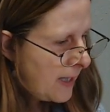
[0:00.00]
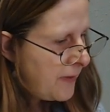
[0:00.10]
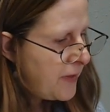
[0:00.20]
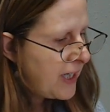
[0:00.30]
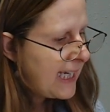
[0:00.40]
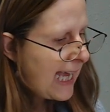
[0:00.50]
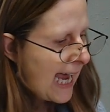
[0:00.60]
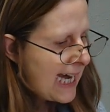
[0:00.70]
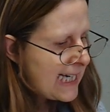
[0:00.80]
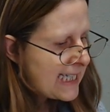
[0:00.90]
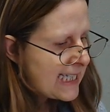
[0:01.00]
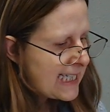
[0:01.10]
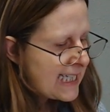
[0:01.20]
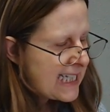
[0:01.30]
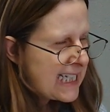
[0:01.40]
the gate
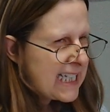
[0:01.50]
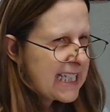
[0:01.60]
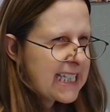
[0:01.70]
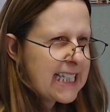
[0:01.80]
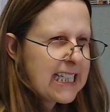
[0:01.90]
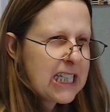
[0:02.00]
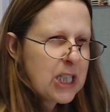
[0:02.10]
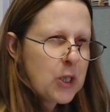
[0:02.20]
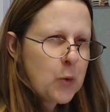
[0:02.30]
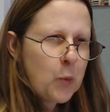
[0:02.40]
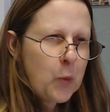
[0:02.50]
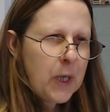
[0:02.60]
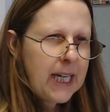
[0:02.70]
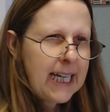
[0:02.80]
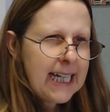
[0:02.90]

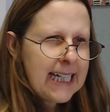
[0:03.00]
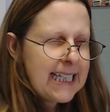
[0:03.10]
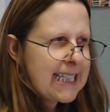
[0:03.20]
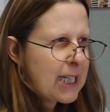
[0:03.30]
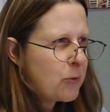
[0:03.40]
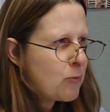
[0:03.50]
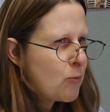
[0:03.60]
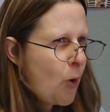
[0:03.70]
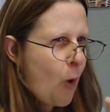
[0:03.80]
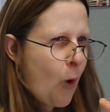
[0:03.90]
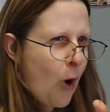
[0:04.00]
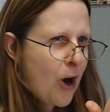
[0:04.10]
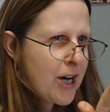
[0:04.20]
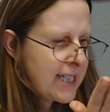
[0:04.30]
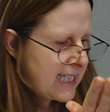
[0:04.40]
squeaks and
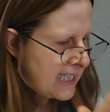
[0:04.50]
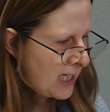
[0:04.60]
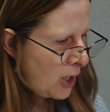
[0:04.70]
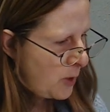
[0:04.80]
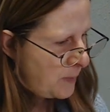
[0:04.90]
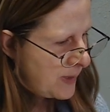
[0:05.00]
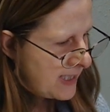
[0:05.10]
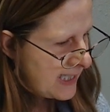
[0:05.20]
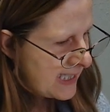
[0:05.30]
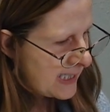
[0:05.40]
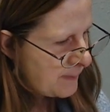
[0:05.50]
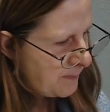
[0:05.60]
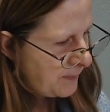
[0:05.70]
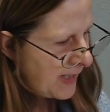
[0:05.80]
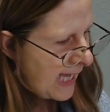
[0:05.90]
roars as it opens.
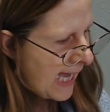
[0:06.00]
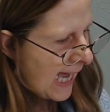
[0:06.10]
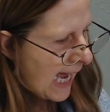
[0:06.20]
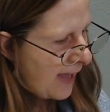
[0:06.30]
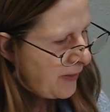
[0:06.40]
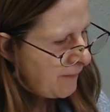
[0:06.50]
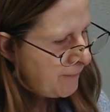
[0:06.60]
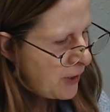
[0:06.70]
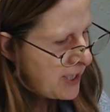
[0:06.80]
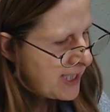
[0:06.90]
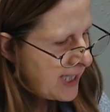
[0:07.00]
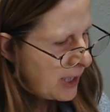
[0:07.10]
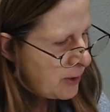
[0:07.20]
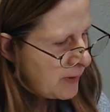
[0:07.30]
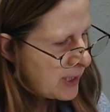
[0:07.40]
At the first
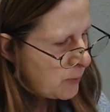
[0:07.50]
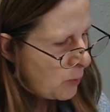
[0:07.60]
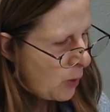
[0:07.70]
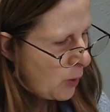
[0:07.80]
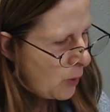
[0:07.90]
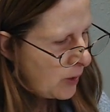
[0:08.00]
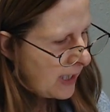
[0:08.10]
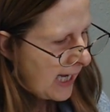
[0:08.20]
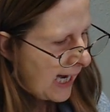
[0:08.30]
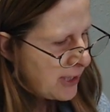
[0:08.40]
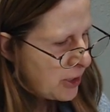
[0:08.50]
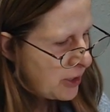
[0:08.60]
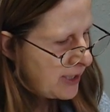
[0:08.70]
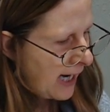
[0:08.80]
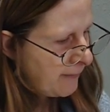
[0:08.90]
thunderous roll, I
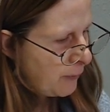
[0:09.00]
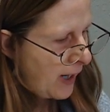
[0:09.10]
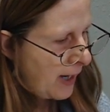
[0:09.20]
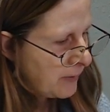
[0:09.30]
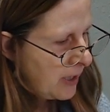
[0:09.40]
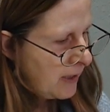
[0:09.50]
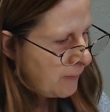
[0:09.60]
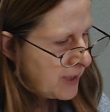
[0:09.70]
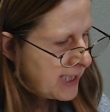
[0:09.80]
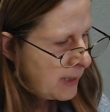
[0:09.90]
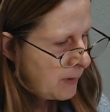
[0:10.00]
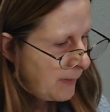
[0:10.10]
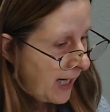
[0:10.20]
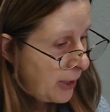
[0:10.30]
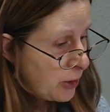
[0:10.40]
turned half round, for it seemed to me
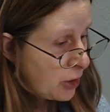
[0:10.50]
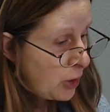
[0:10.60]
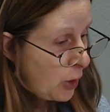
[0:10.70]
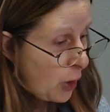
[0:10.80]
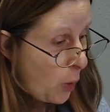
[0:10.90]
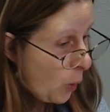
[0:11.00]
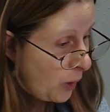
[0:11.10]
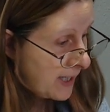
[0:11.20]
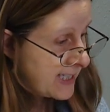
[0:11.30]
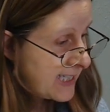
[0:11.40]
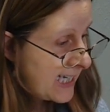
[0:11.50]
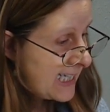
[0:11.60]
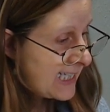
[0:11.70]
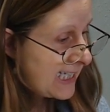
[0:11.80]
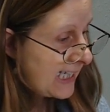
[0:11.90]
I heard a chorus
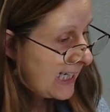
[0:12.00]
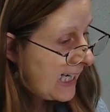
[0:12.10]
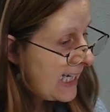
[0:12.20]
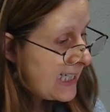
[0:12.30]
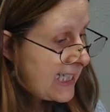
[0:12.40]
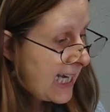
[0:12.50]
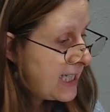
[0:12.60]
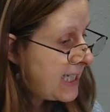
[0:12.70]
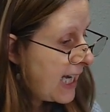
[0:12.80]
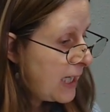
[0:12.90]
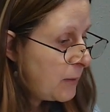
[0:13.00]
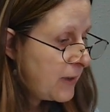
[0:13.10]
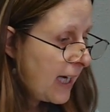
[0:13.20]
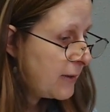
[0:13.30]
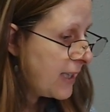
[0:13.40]
singing, Te Deum
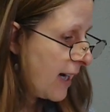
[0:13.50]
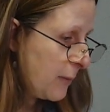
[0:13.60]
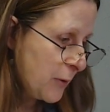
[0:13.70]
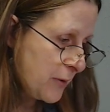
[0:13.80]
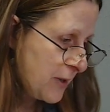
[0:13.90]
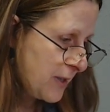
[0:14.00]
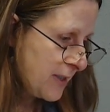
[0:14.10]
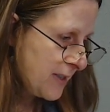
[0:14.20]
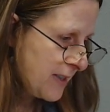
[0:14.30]
laudamus,